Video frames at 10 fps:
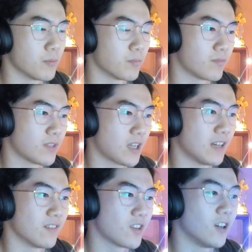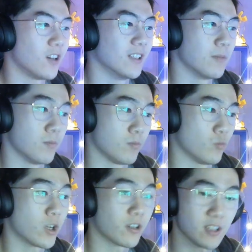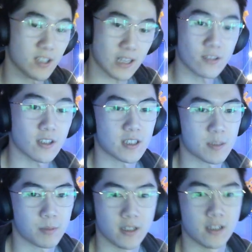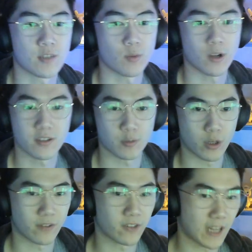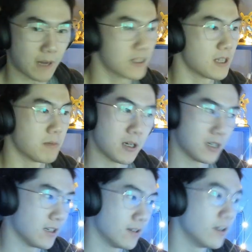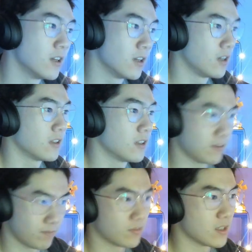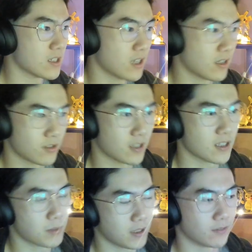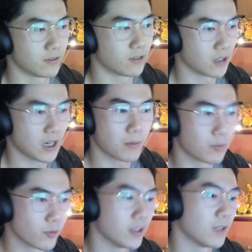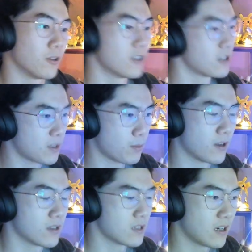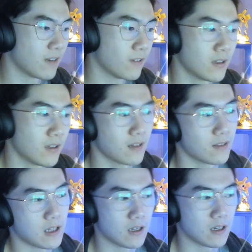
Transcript: kind of call it, where the soundtrack is playing as well as whatever game scene I'm in that this soundtrack is playing for. I really want to experience that. I feel that the